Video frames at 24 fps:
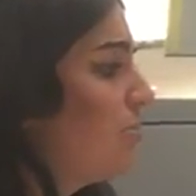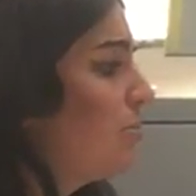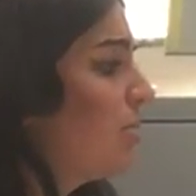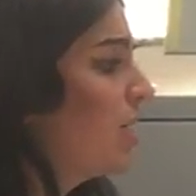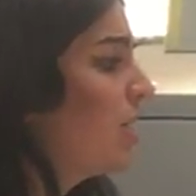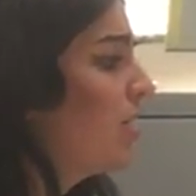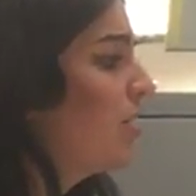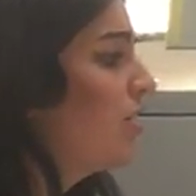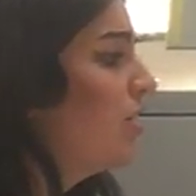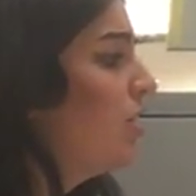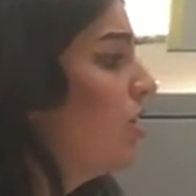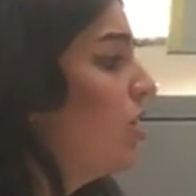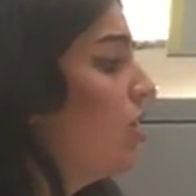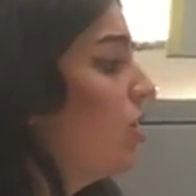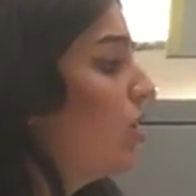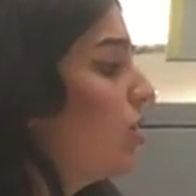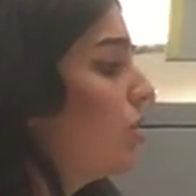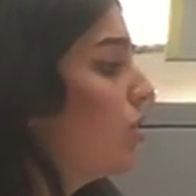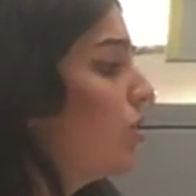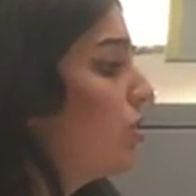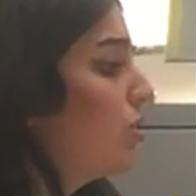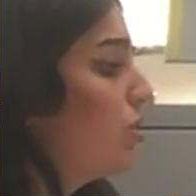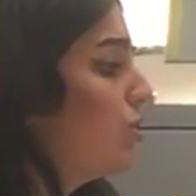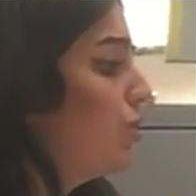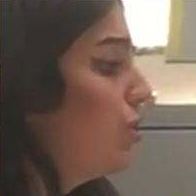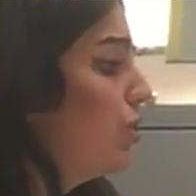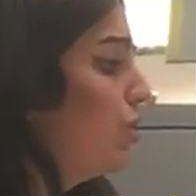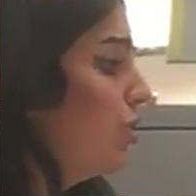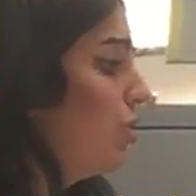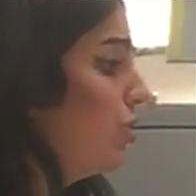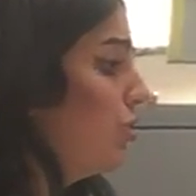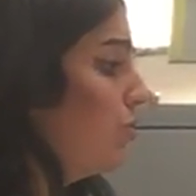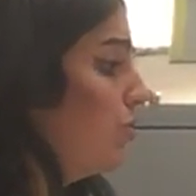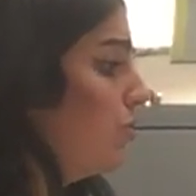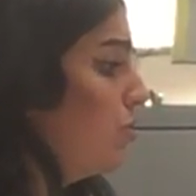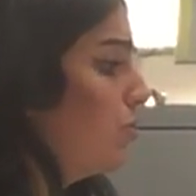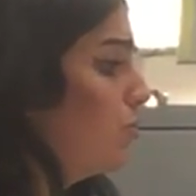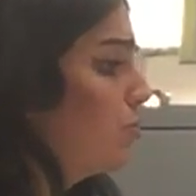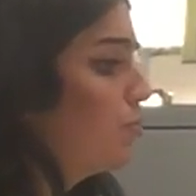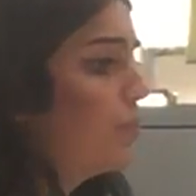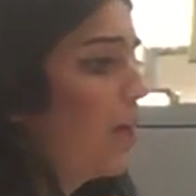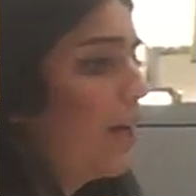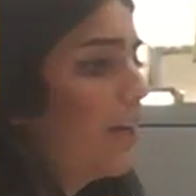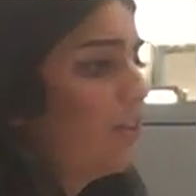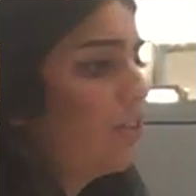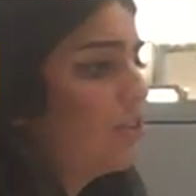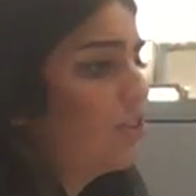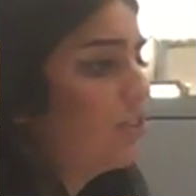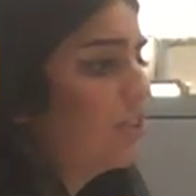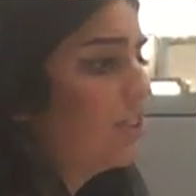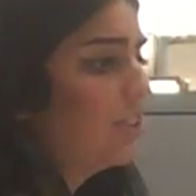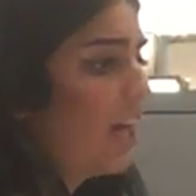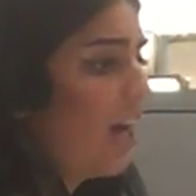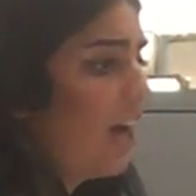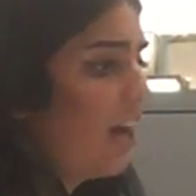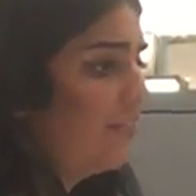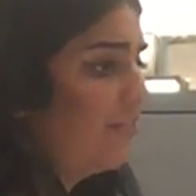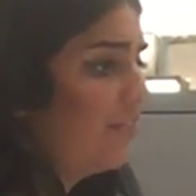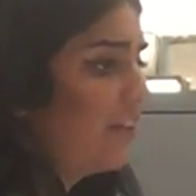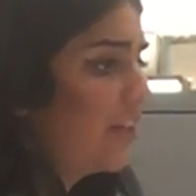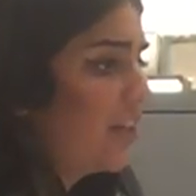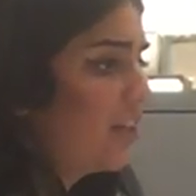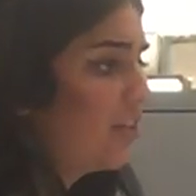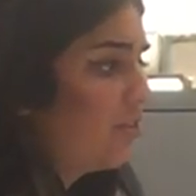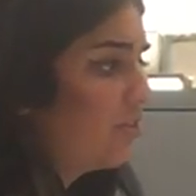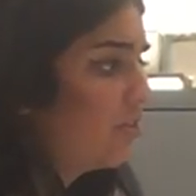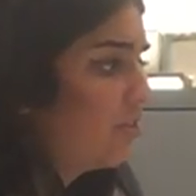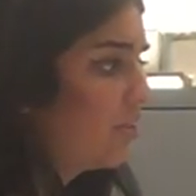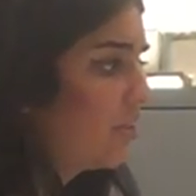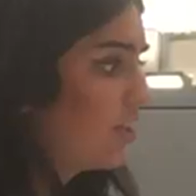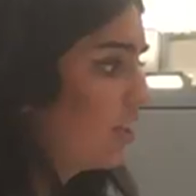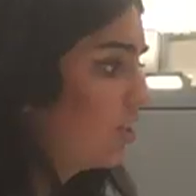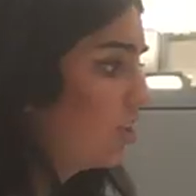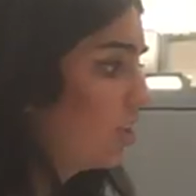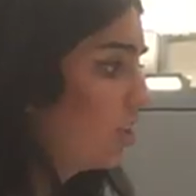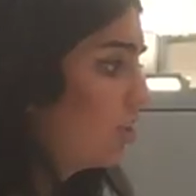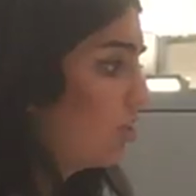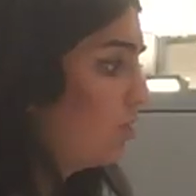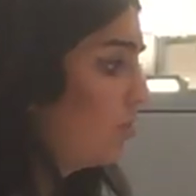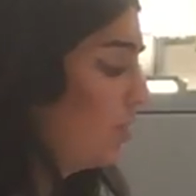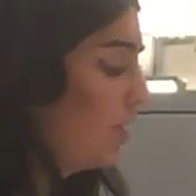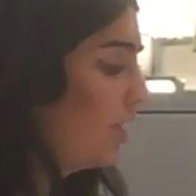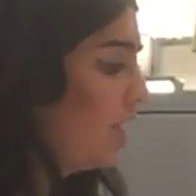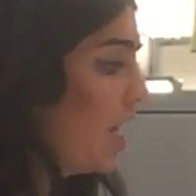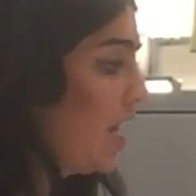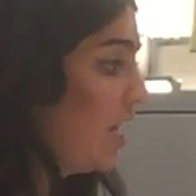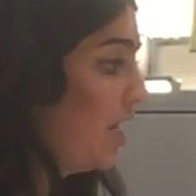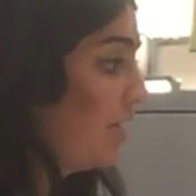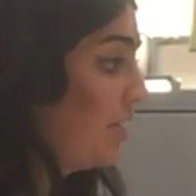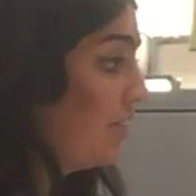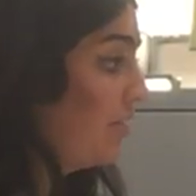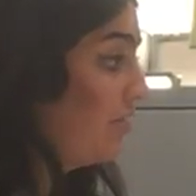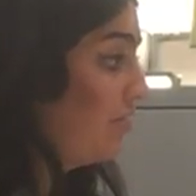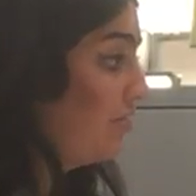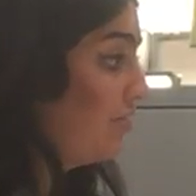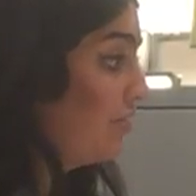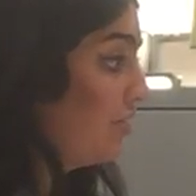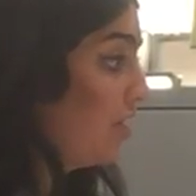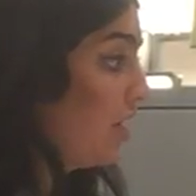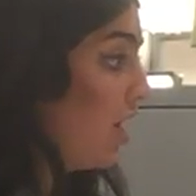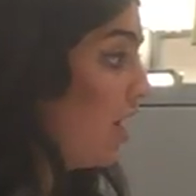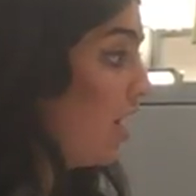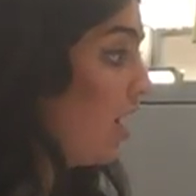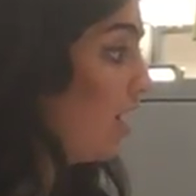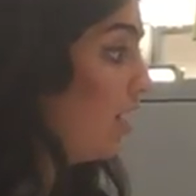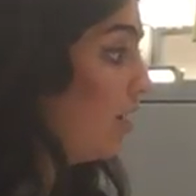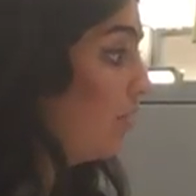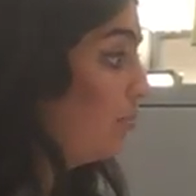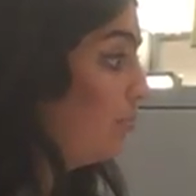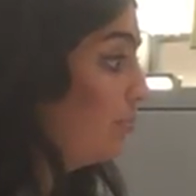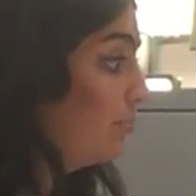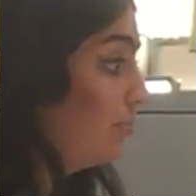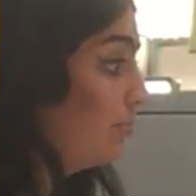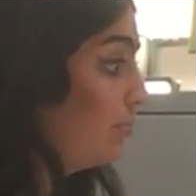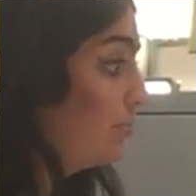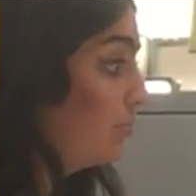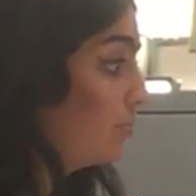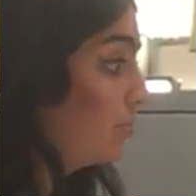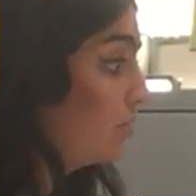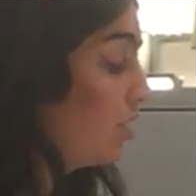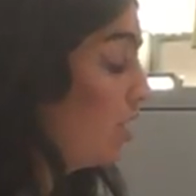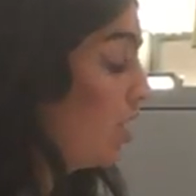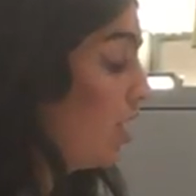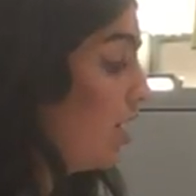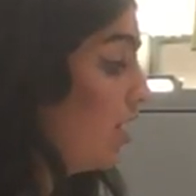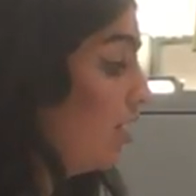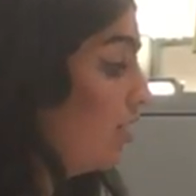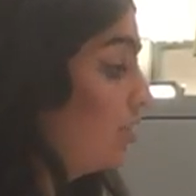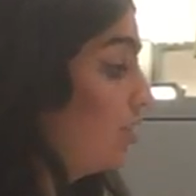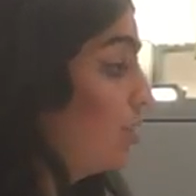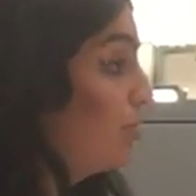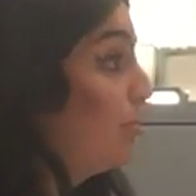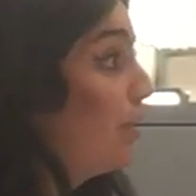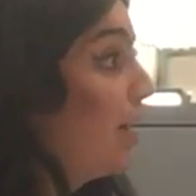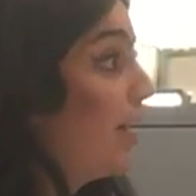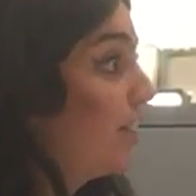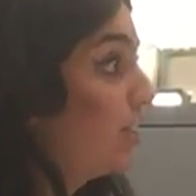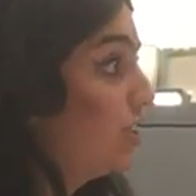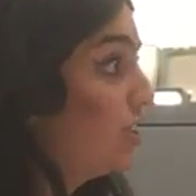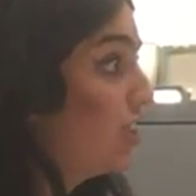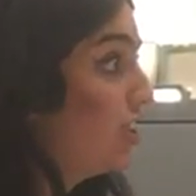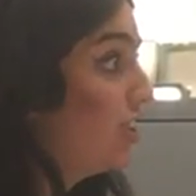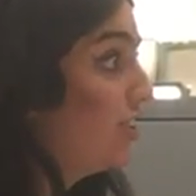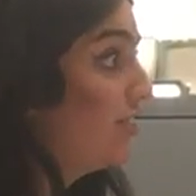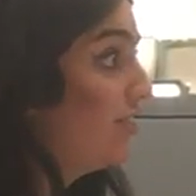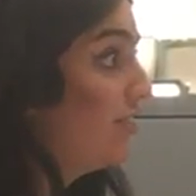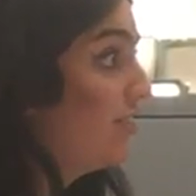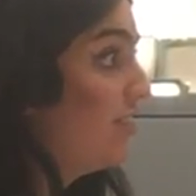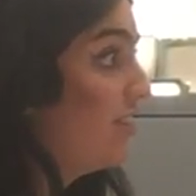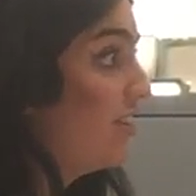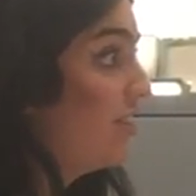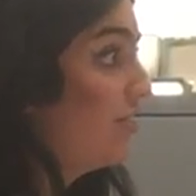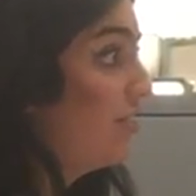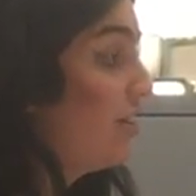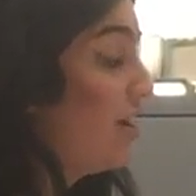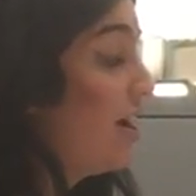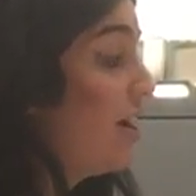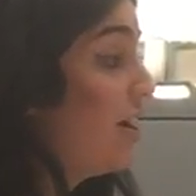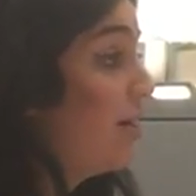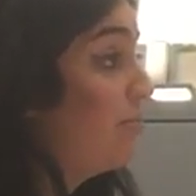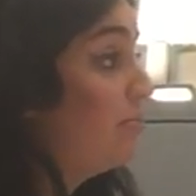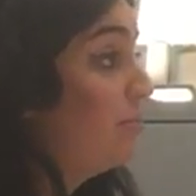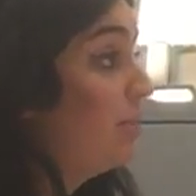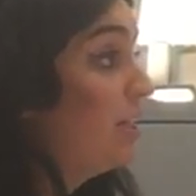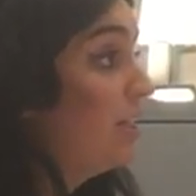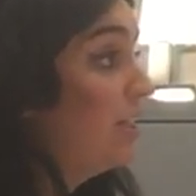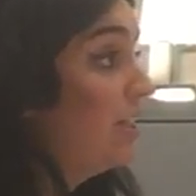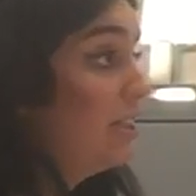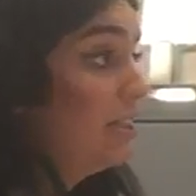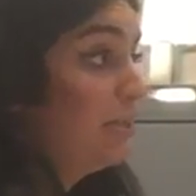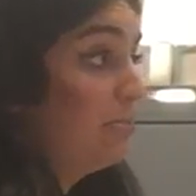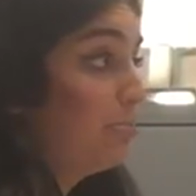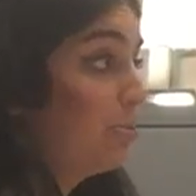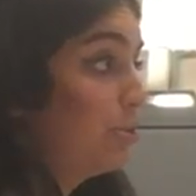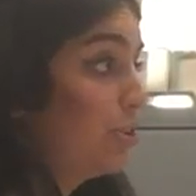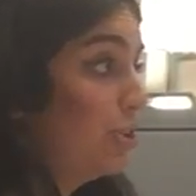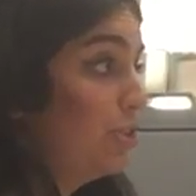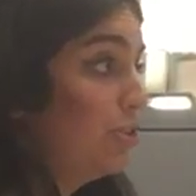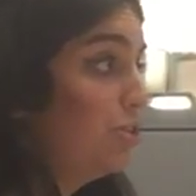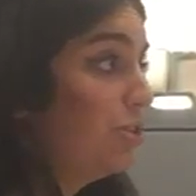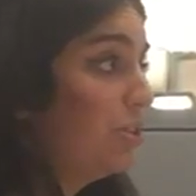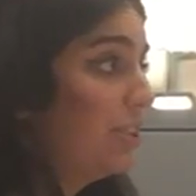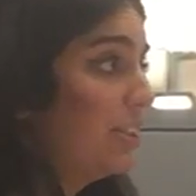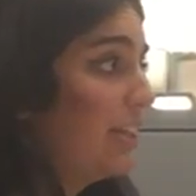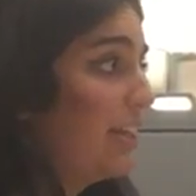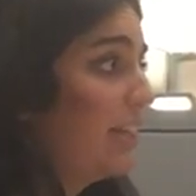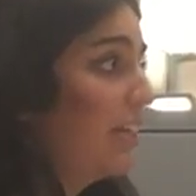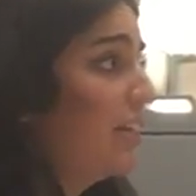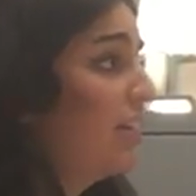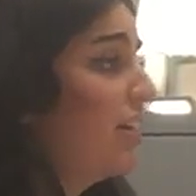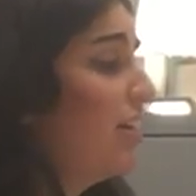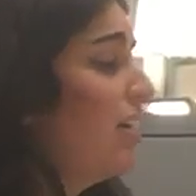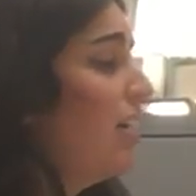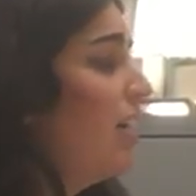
I mean, Reynolds having such a creative direction in producing,